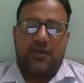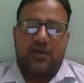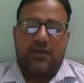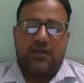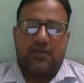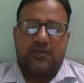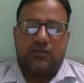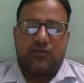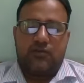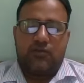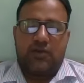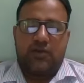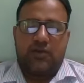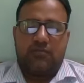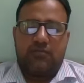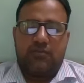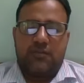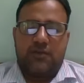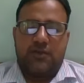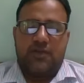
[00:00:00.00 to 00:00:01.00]
In
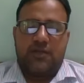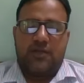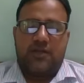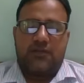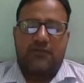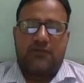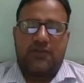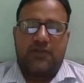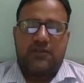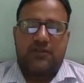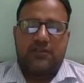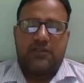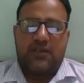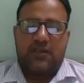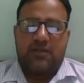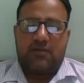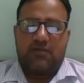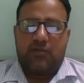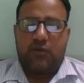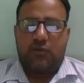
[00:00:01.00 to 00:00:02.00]
sorghum,
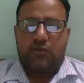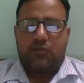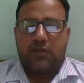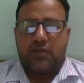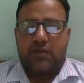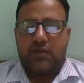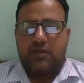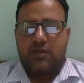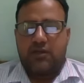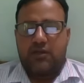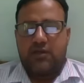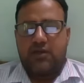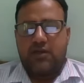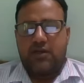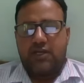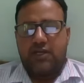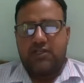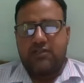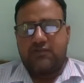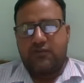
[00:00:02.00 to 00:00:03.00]
differential blooming
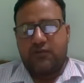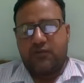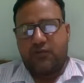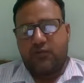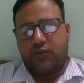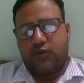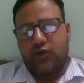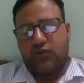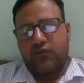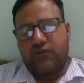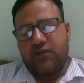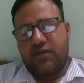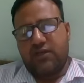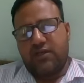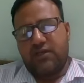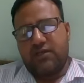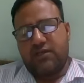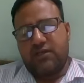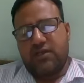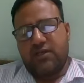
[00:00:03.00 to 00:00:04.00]
dates for
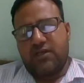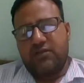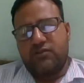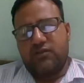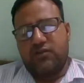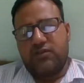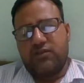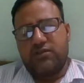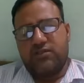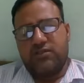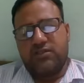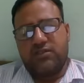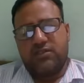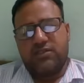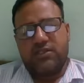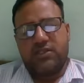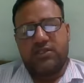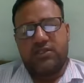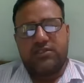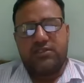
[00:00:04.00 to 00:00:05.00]
modifying the isolation
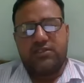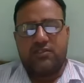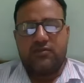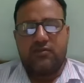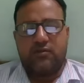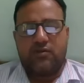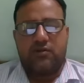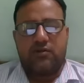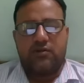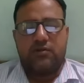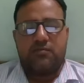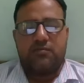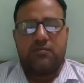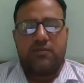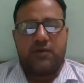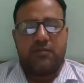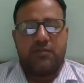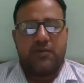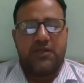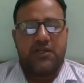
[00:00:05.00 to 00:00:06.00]
distance is now
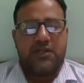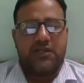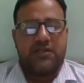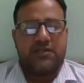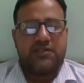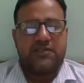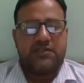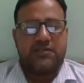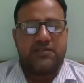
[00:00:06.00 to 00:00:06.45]
permitted.